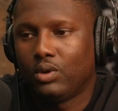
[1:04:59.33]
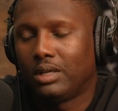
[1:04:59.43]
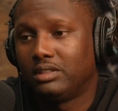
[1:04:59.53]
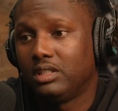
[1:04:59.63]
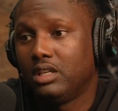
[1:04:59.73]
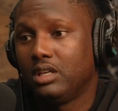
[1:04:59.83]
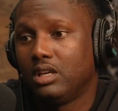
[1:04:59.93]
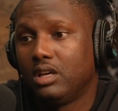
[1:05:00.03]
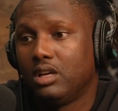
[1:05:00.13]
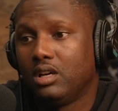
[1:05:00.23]
I see
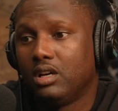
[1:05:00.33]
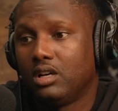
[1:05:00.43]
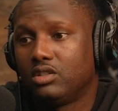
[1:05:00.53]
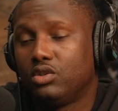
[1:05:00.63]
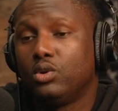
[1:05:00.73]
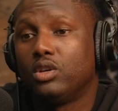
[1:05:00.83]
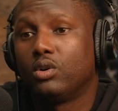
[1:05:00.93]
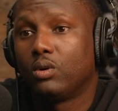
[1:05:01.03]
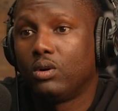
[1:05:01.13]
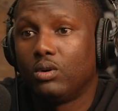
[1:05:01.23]
a
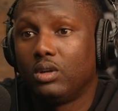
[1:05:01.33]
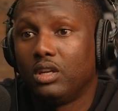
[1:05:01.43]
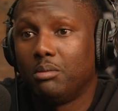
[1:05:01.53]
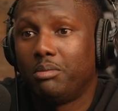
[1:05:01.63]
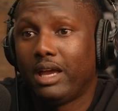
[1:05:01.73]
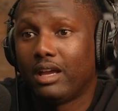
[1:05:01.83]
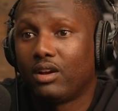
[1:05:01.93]
2-year-old in the back